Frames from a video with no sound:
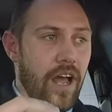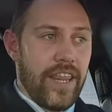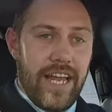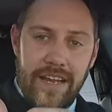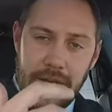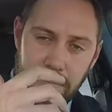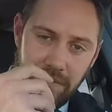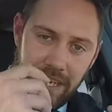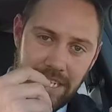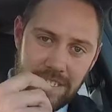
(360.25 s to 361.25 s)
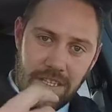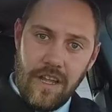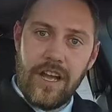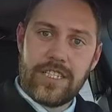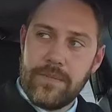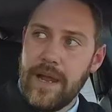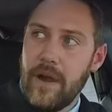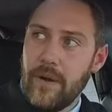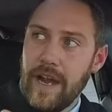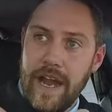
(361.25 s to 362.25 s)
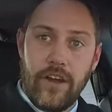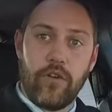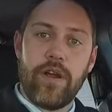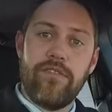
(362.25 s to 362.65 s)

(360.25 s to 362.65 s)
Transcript: that provides lots of power and great